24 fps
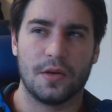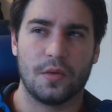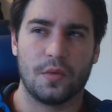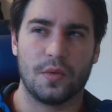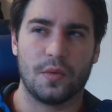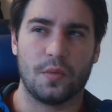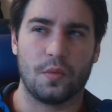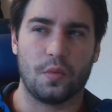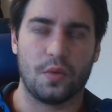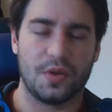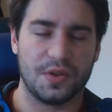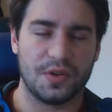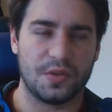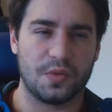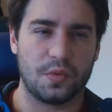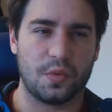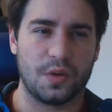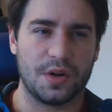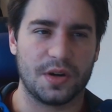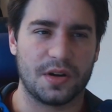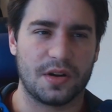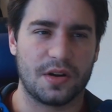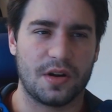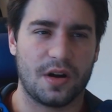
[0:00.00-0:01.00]
was
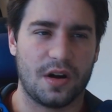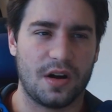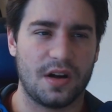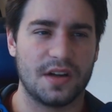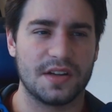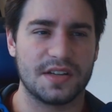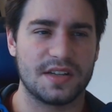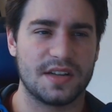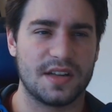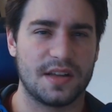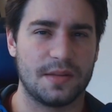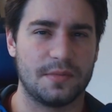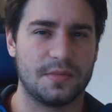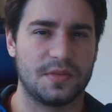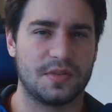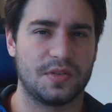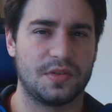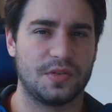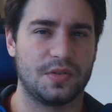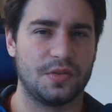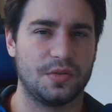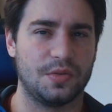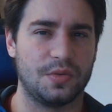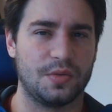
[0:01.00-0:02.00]
what caused them
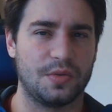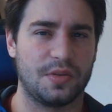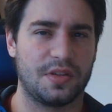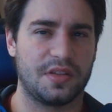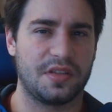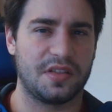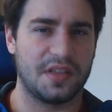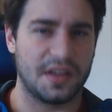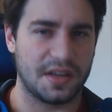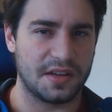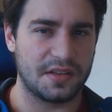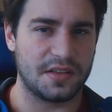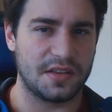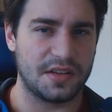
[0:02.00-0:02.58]
to think